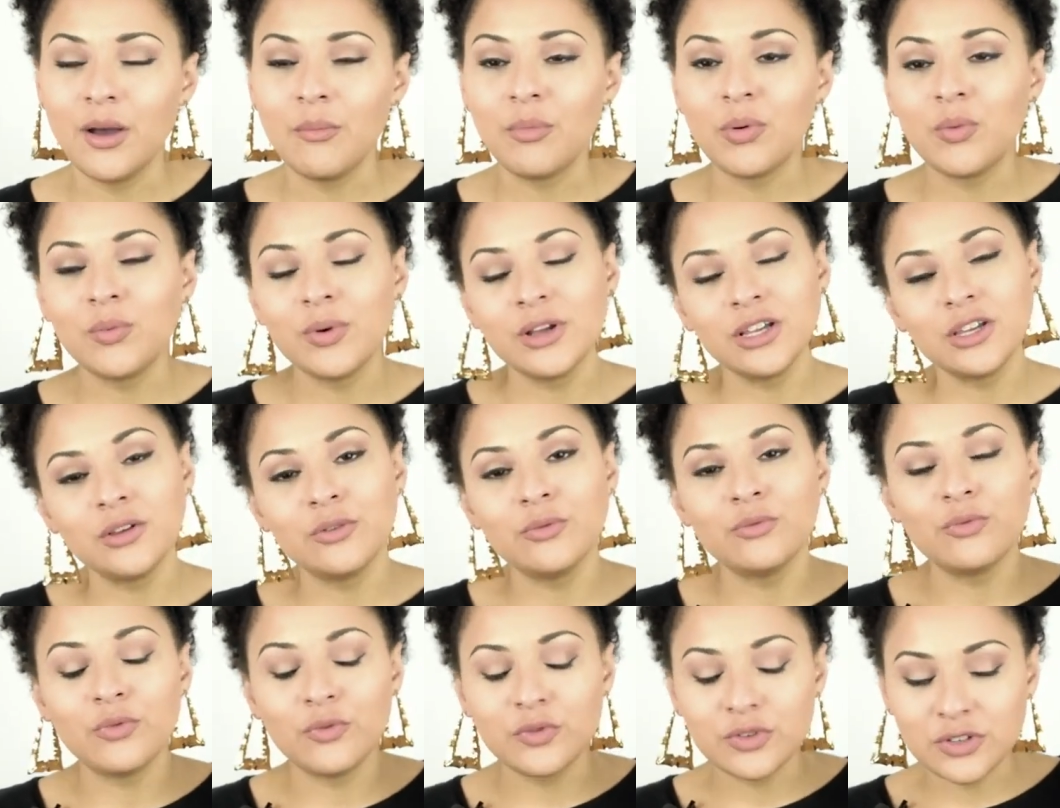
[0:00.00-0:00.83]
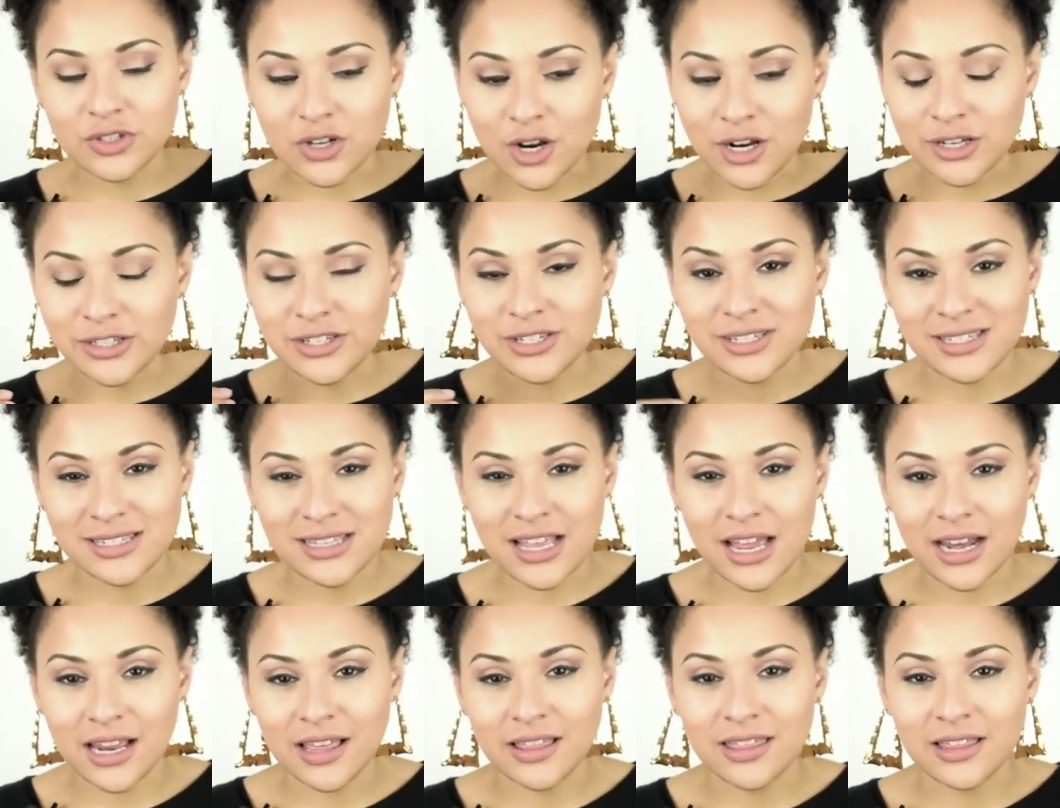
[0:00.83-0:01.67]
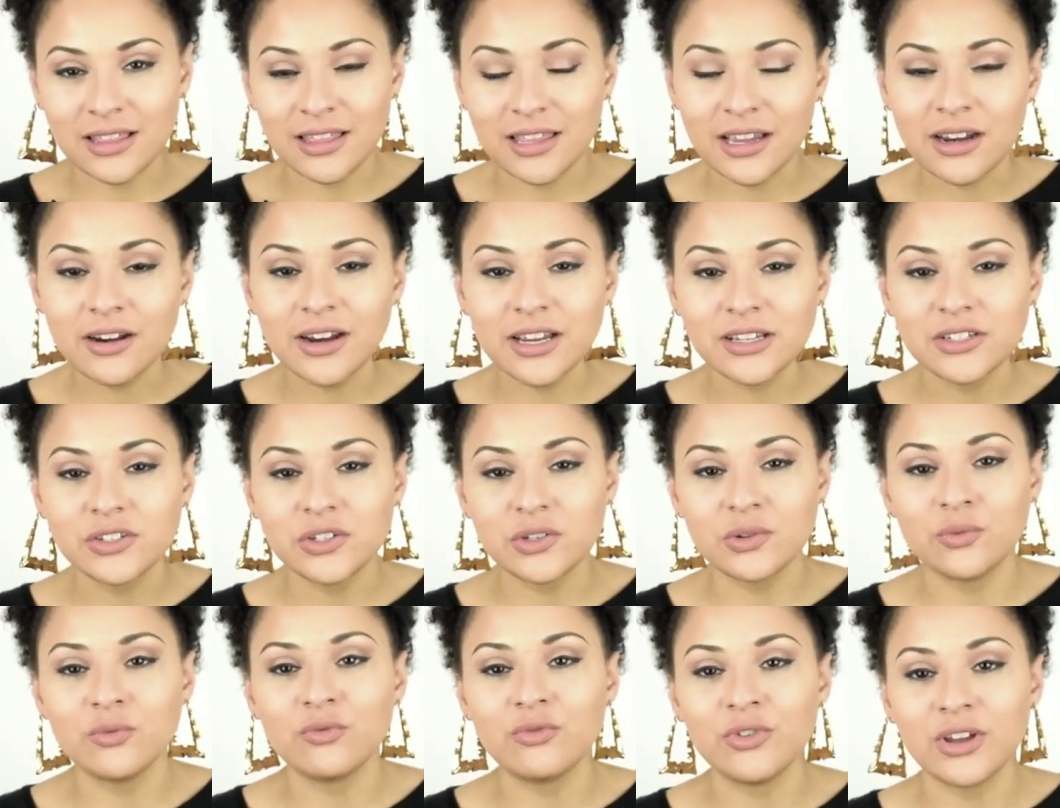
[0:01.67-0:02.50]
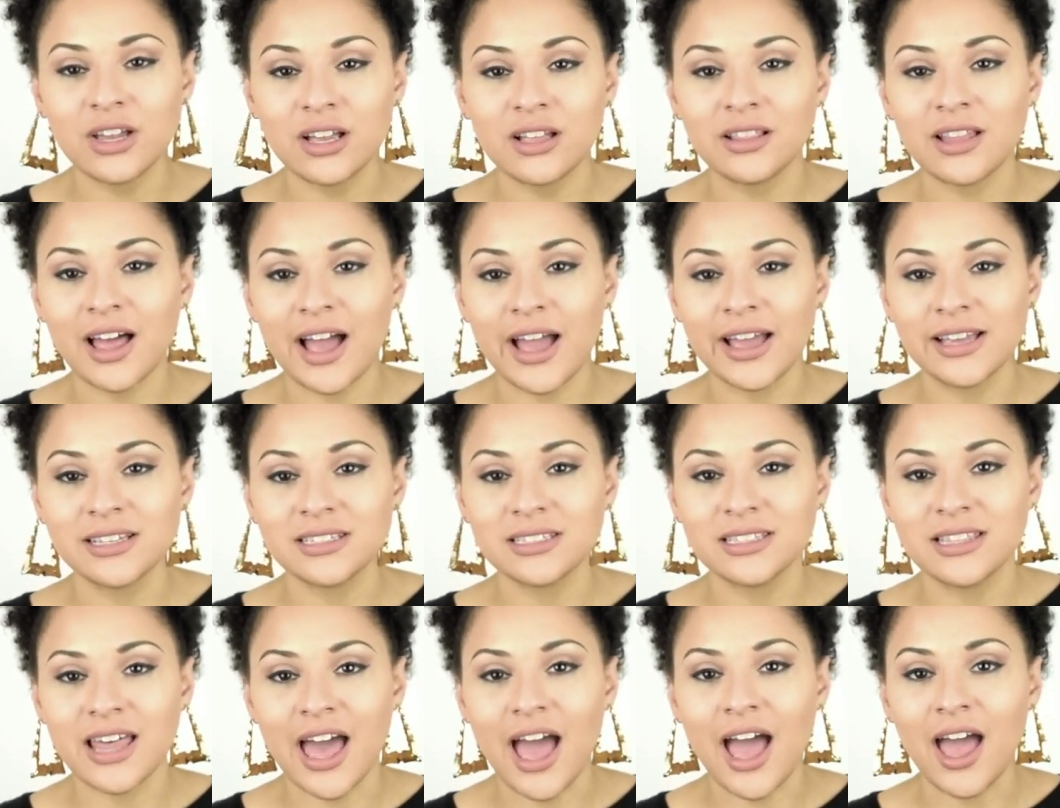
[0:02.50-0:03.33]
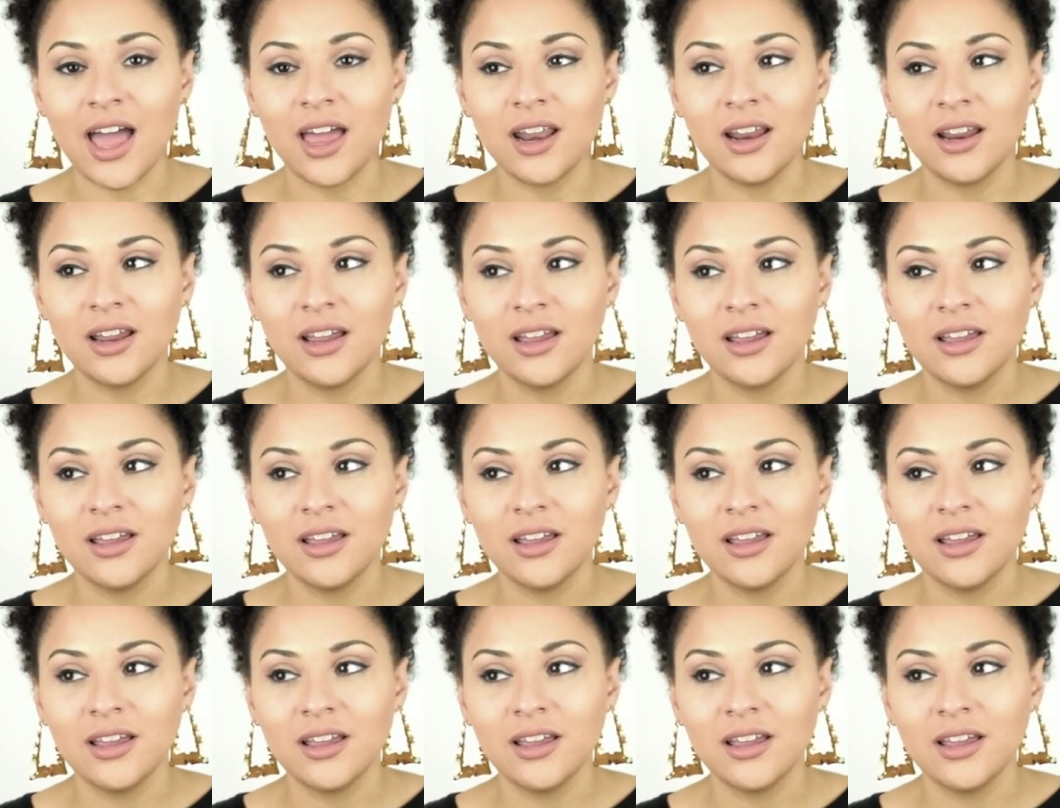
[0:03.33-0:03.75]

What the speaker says: But when you start to study the lyrics, you realize that